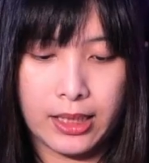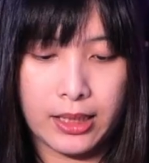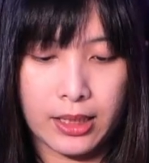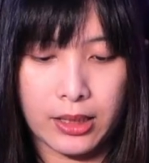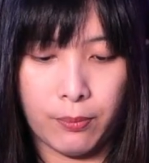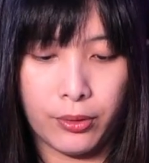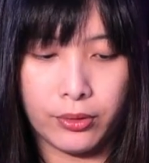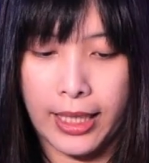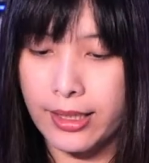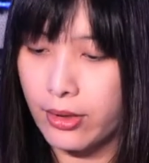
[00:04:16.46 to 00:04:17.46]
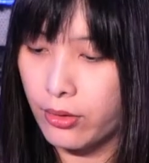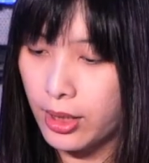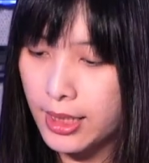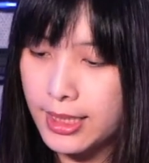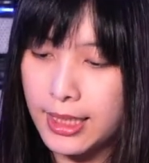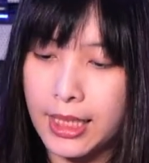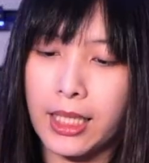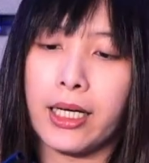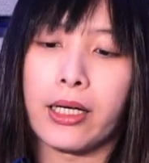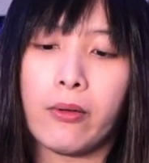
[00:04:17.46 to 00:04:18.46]
Let's just pull that so you can see
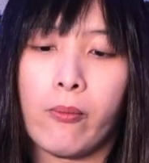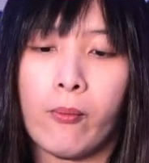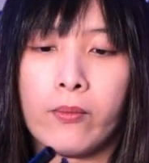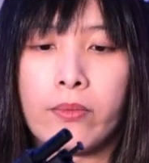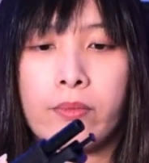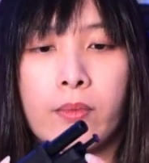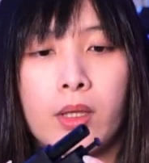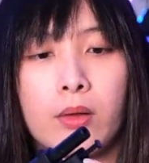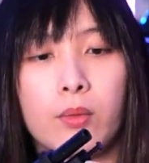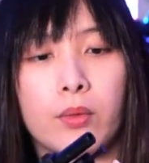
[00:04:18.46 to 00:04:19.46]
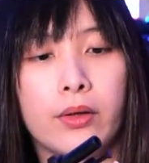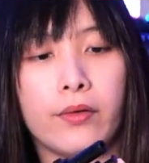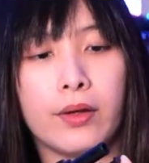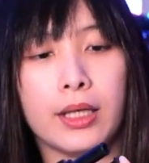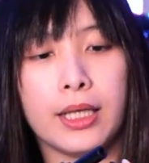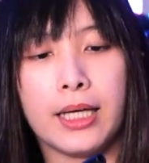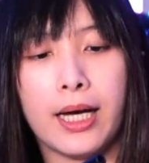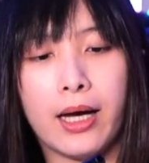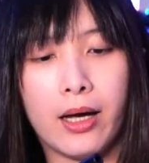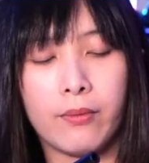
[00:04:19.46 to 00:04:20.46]
here with the
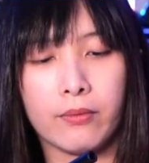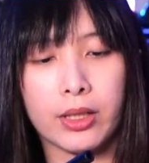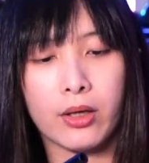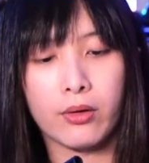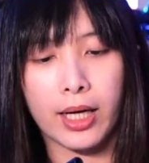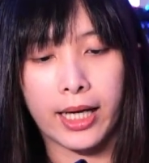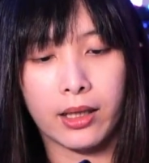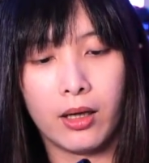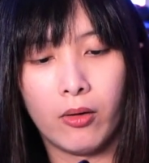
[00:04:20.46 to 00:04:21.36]
recoil guide.